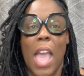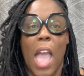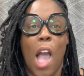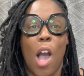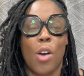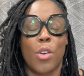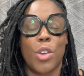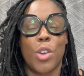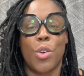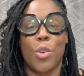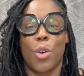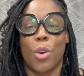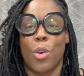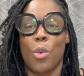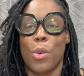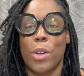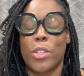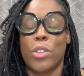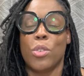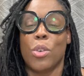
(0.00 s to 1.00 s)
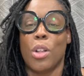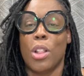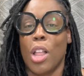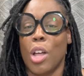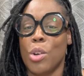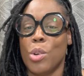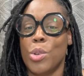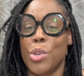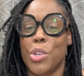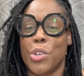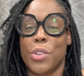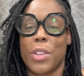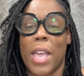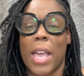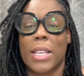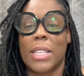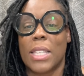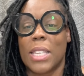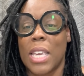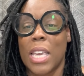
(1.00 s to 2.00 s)
how you are going to close your
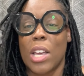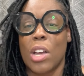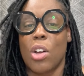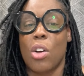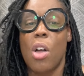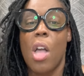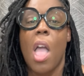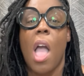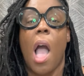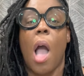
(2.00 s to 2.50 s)
next deal,